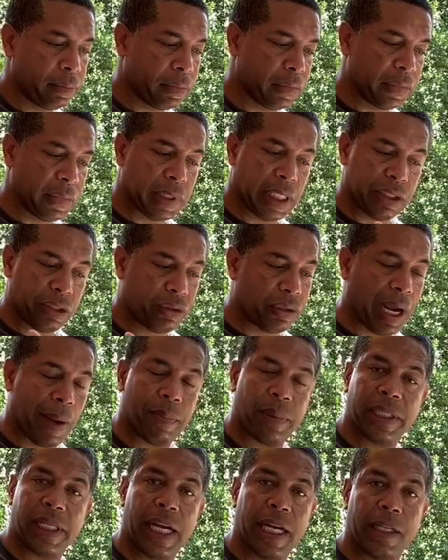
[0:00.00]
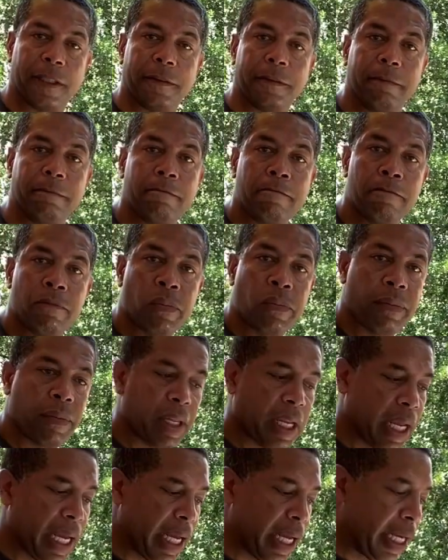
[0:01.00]
I'm going to strap it down,
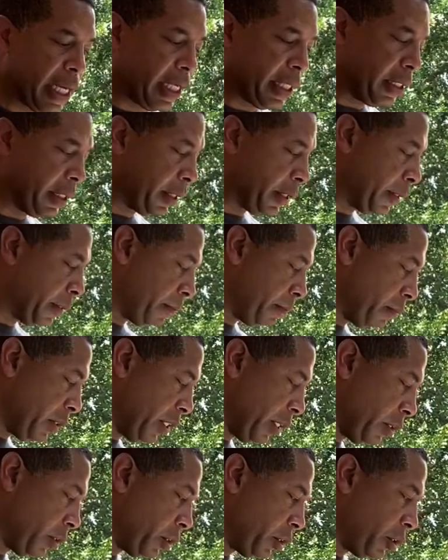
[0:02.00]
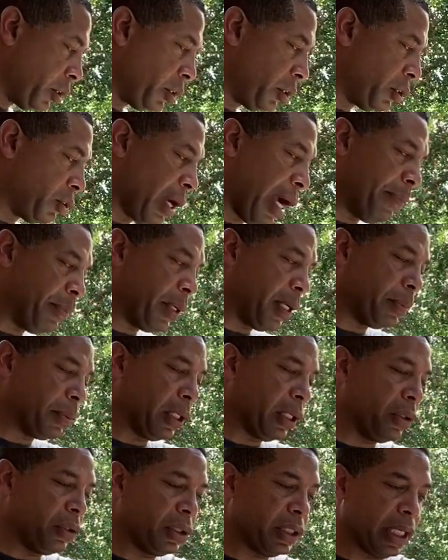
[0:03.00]
and you know, just strapping up the
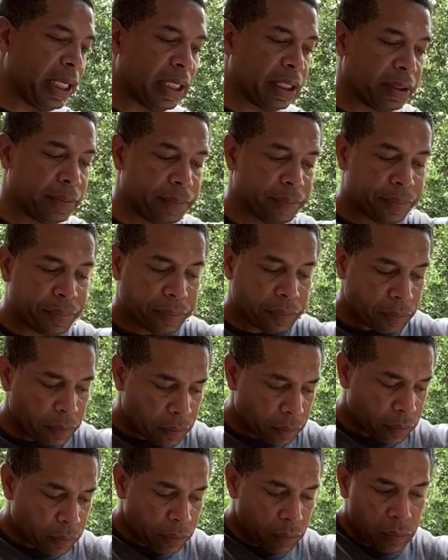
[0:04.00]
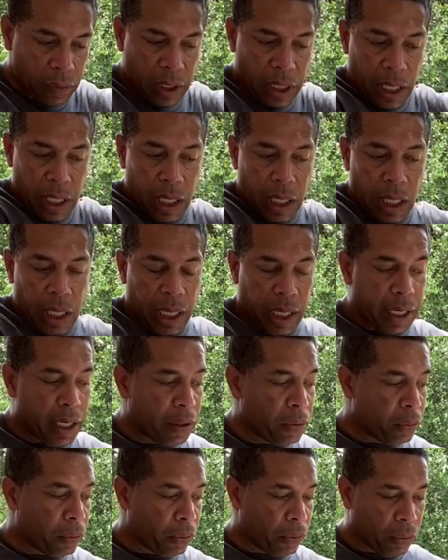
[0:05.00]
loose end. And
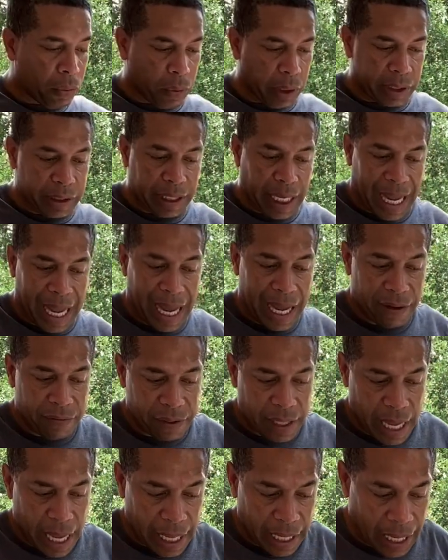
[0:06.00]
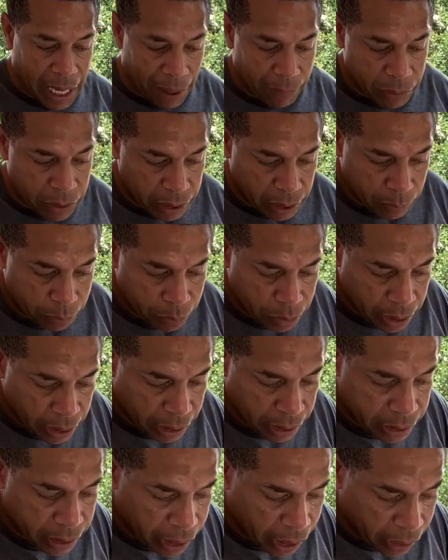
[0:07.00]
then once I have that, I'm going to put
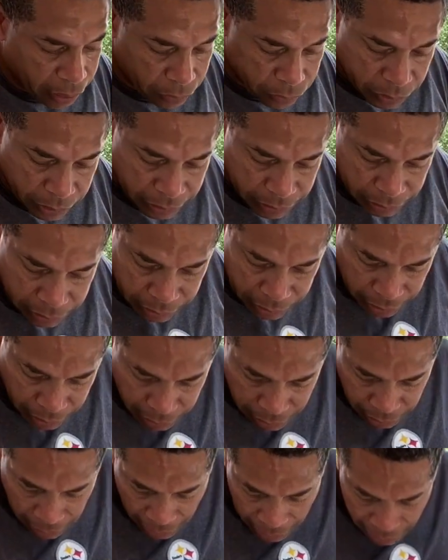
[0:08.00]
another one. I